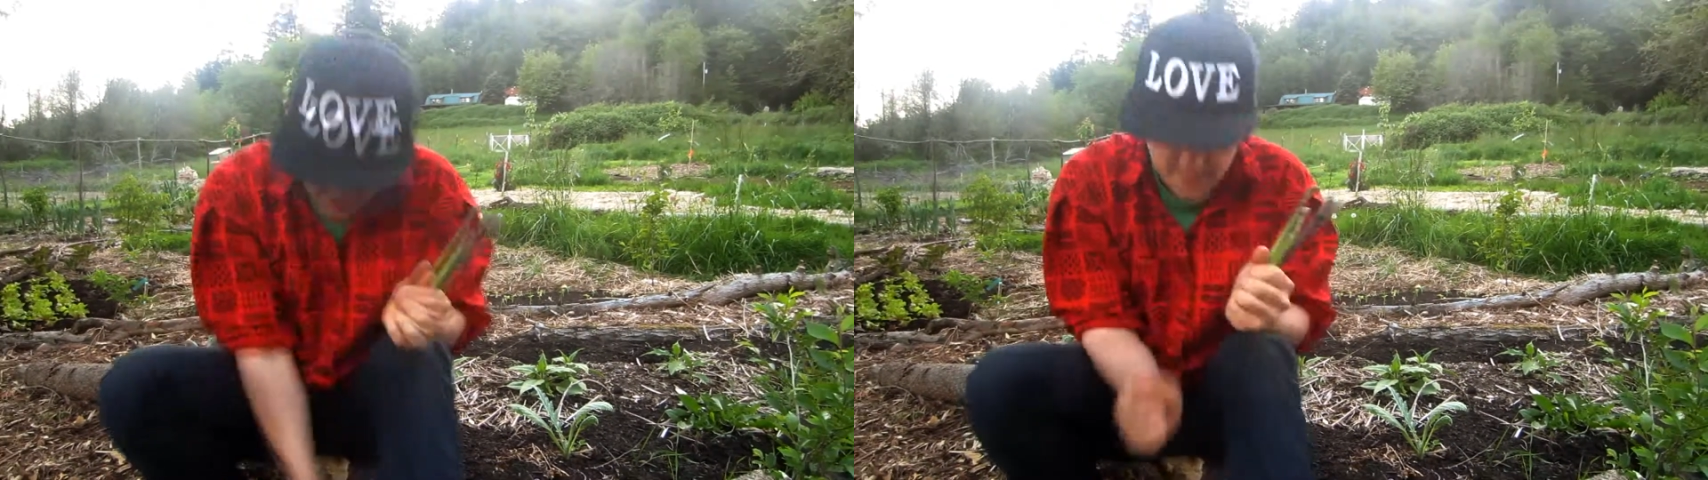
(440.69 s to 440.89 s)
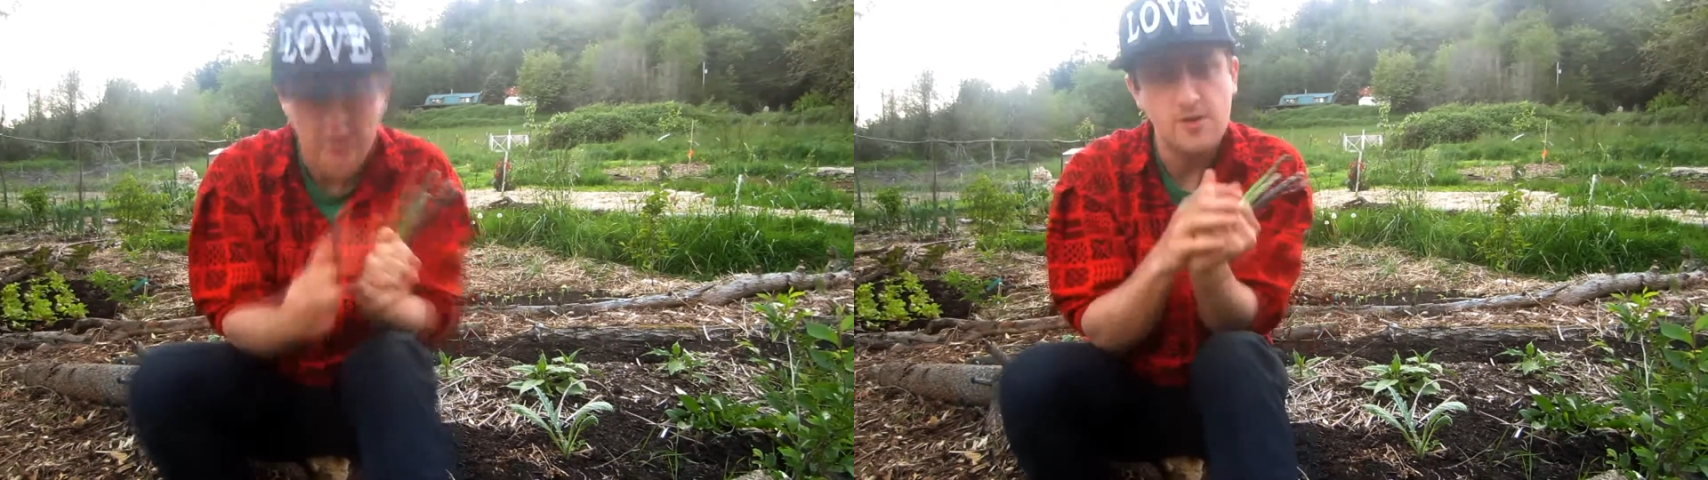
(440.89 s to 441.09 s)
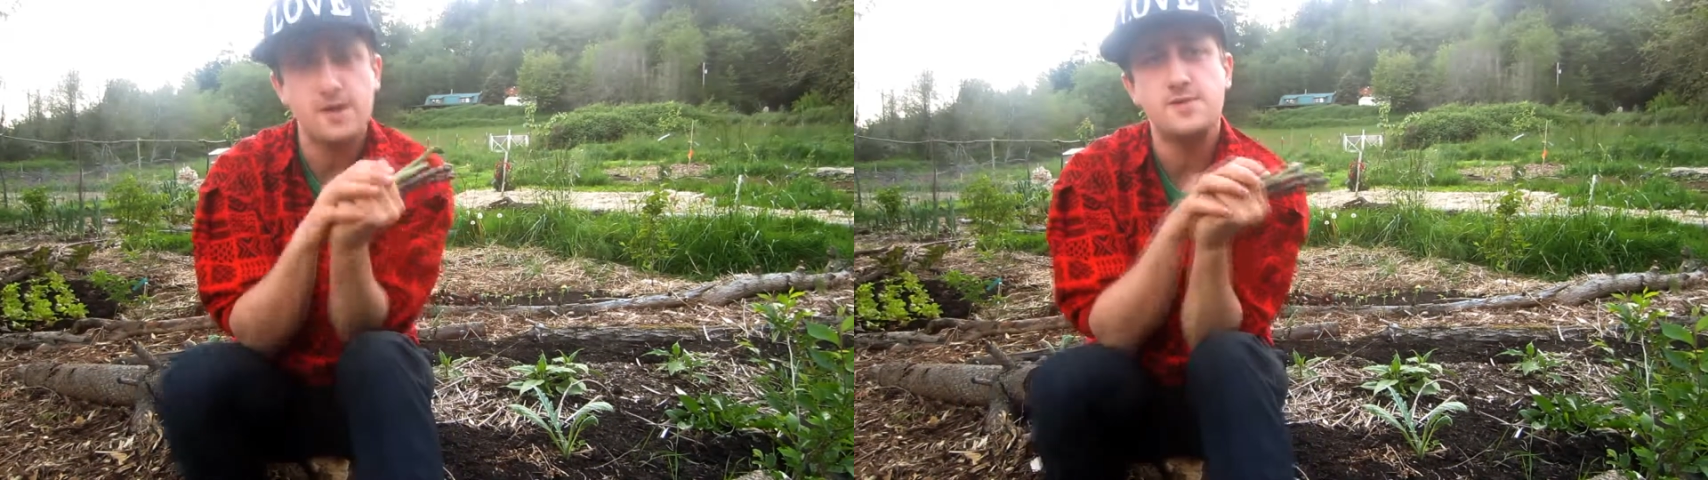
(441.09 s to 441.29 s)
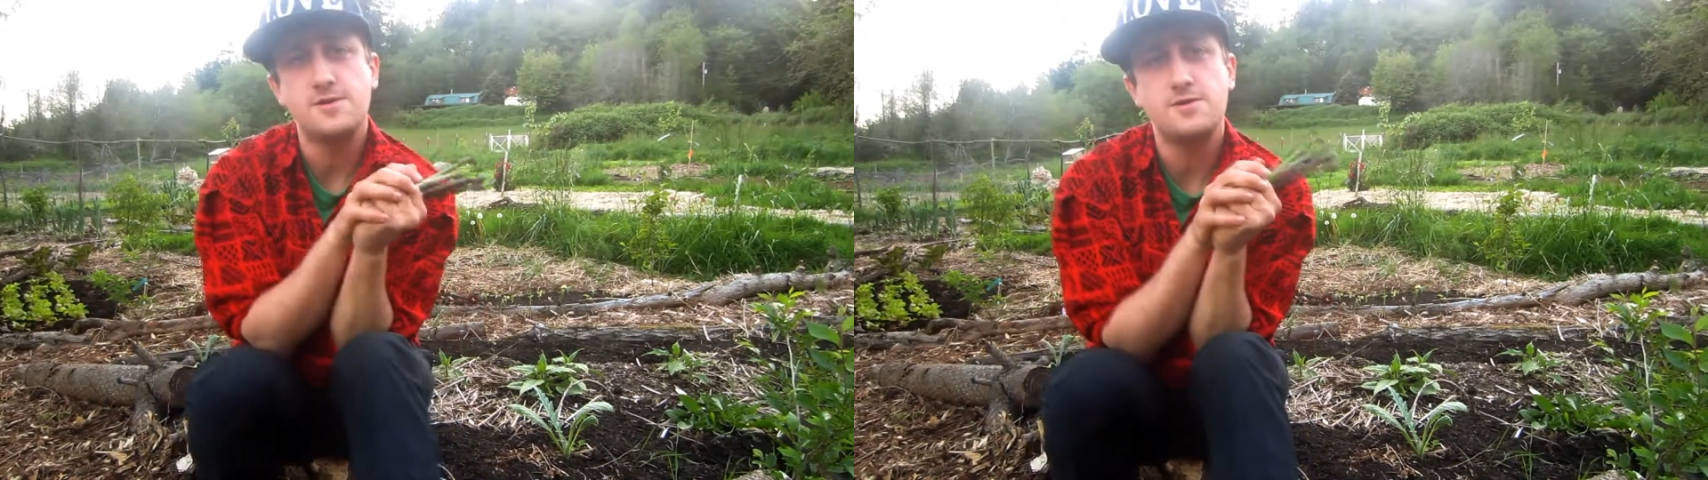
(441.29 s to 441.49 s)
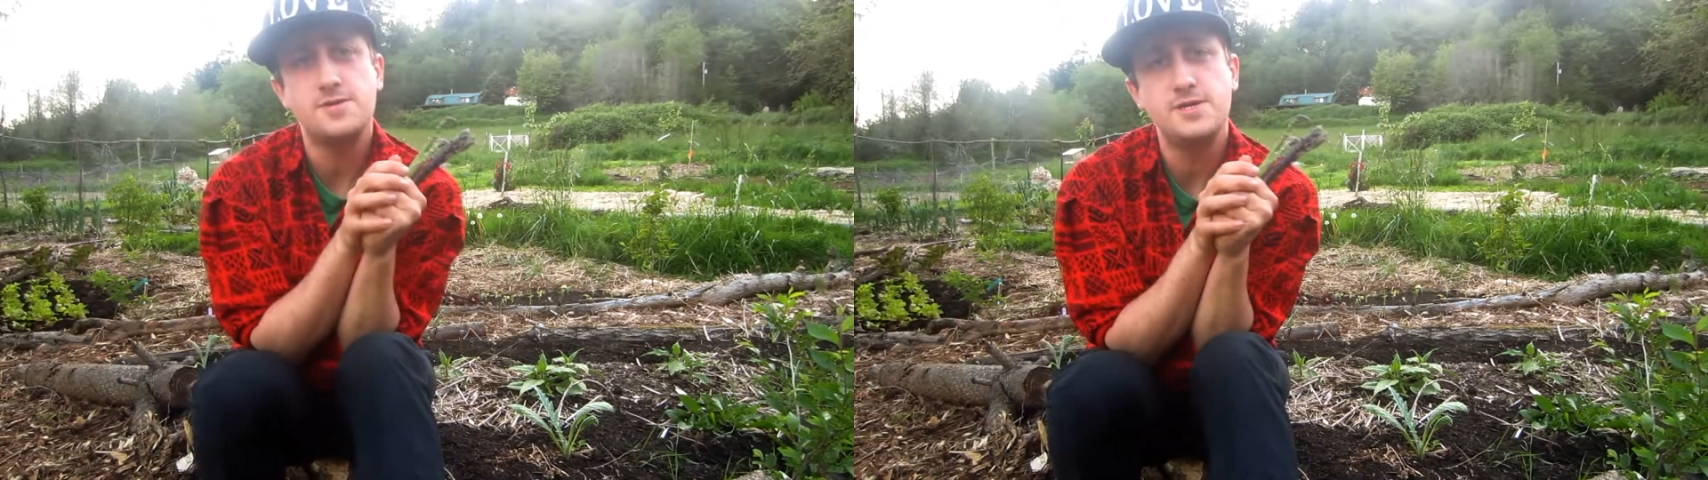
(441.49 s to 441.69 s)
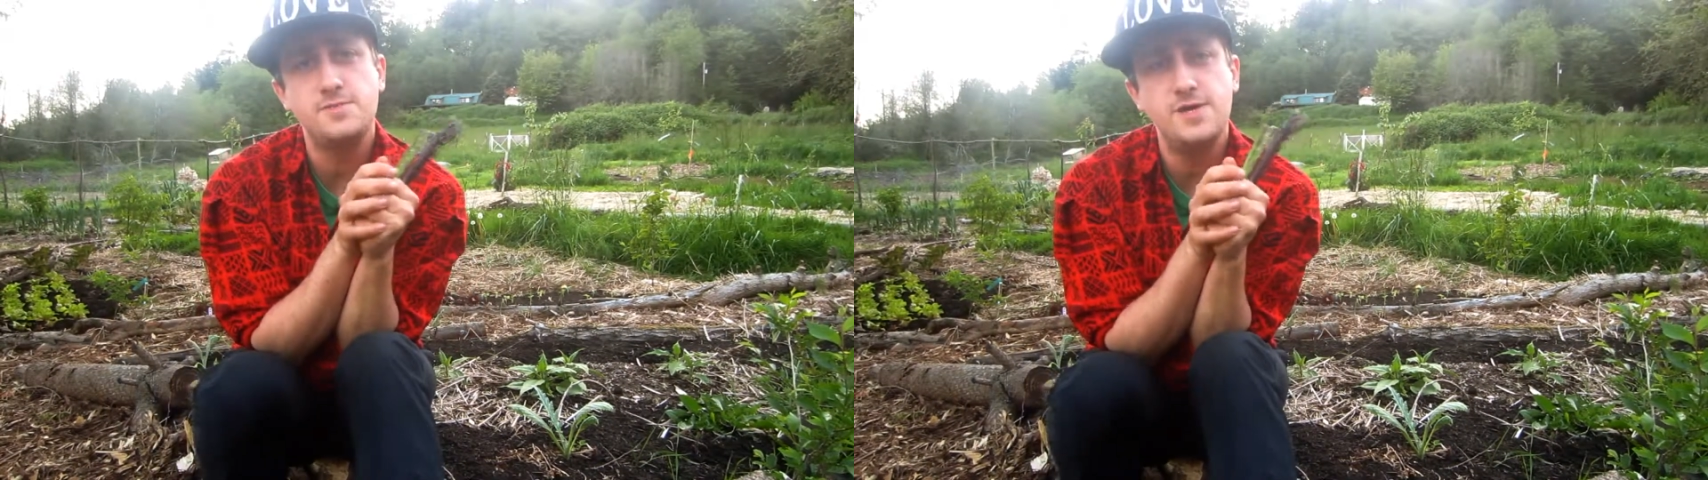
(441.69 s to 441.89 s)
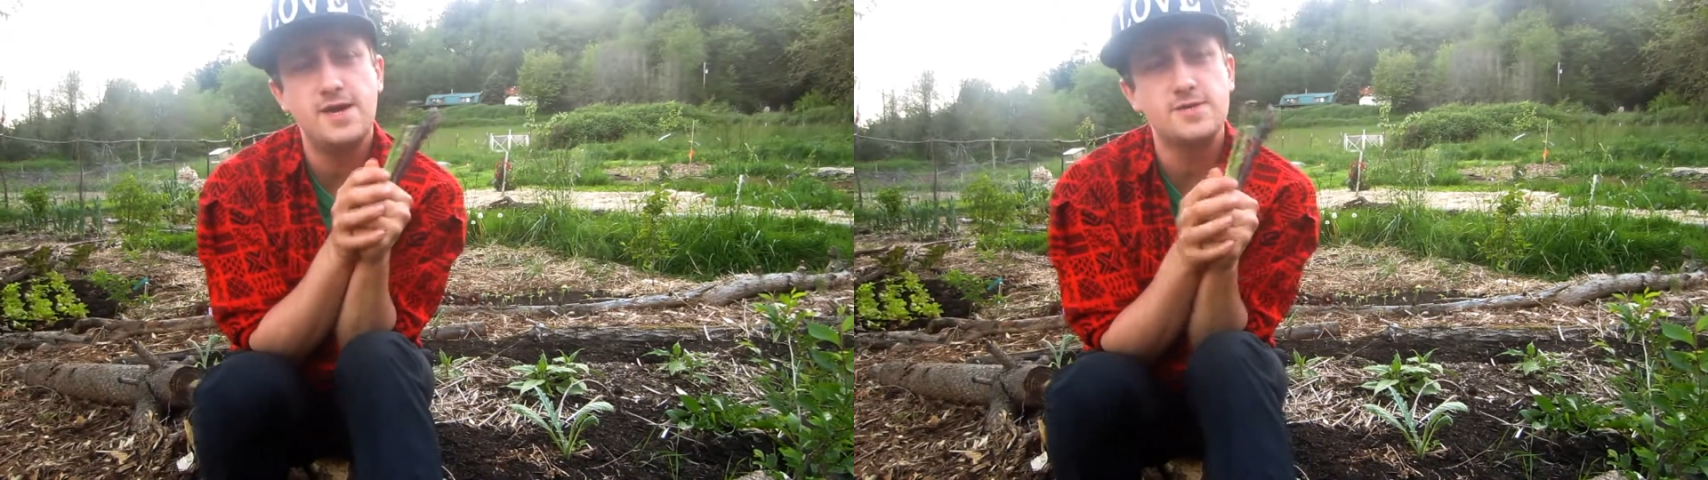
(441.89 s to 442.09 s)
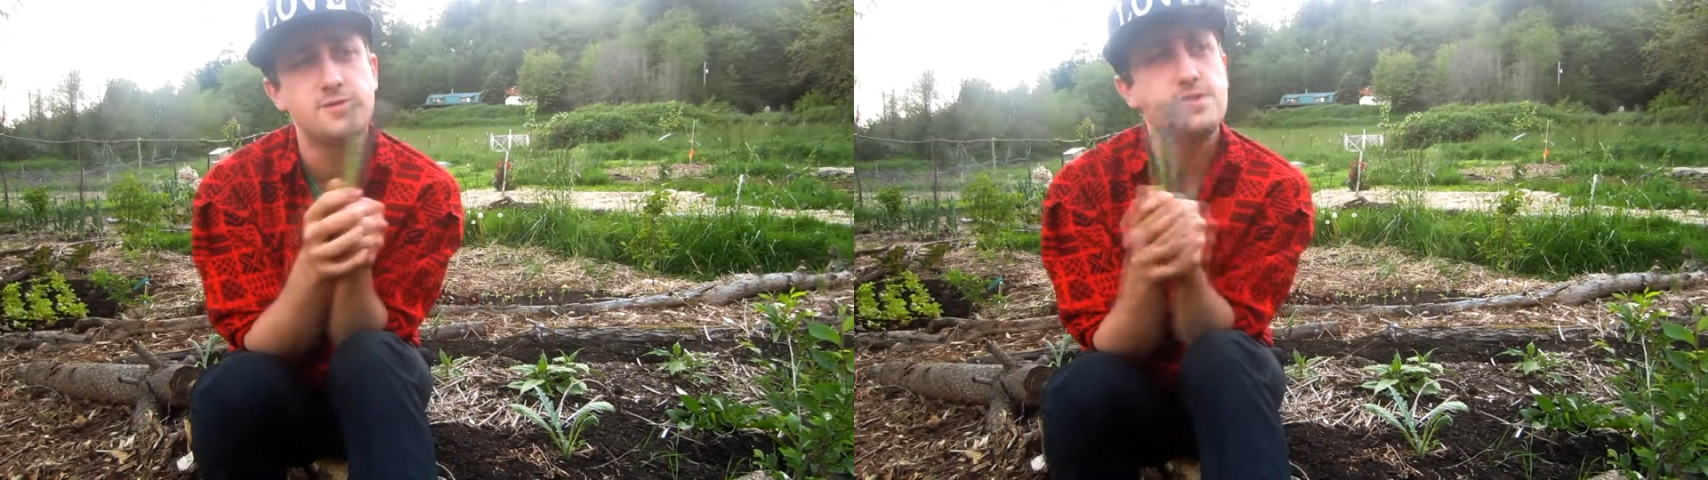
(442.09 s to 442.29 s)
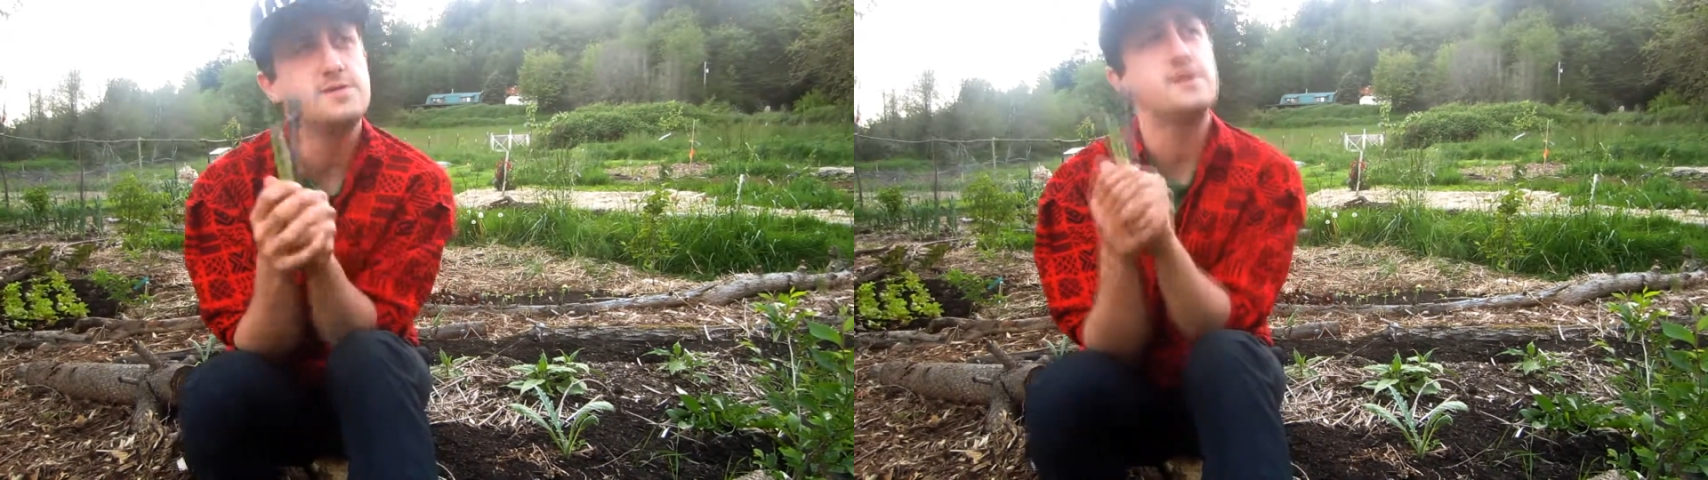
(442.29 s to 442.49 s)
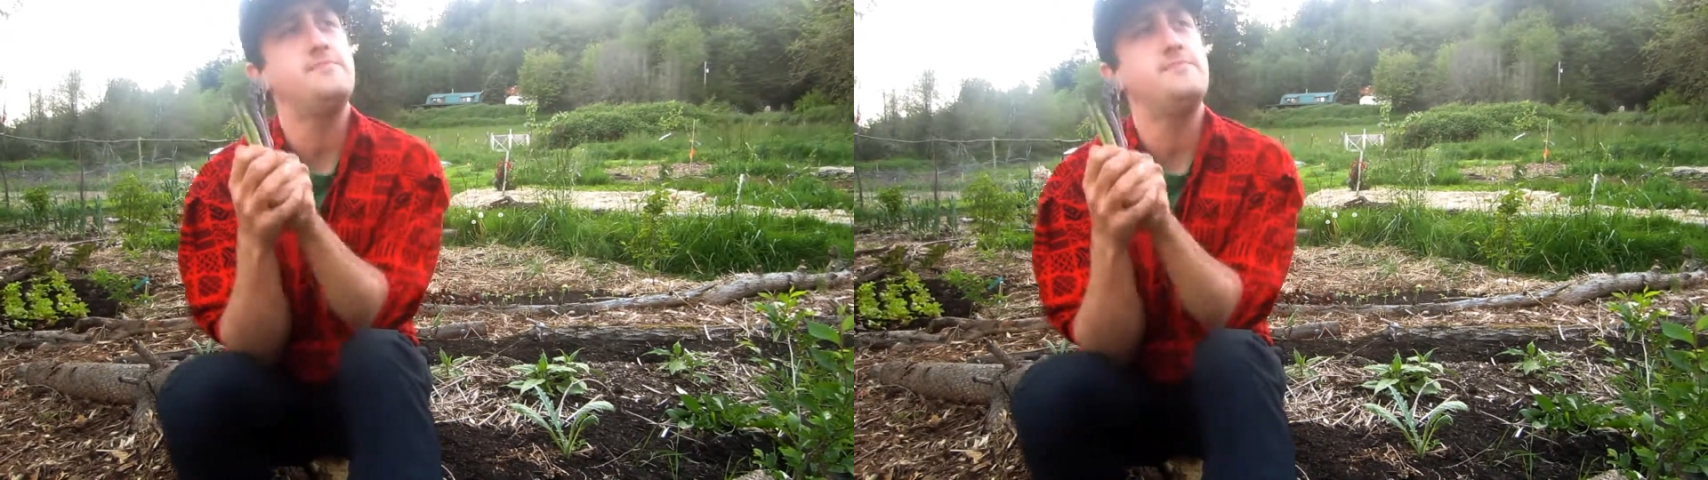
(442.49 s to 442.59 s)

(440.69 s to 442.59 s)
Asparagus are said to be excellent